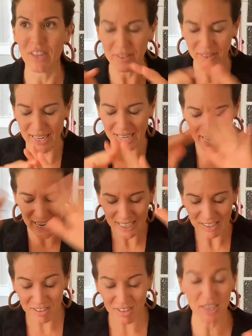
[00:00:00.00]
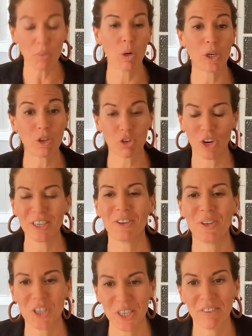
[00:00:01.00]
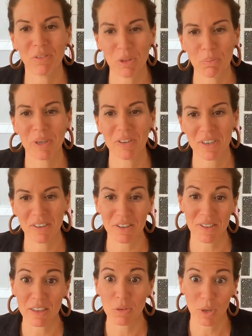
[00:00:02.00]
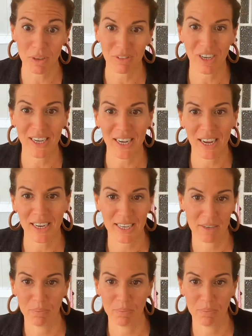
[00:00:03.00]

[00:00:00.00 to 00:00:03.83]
they can't see what you're trying to achieve with business. So that's what I really like.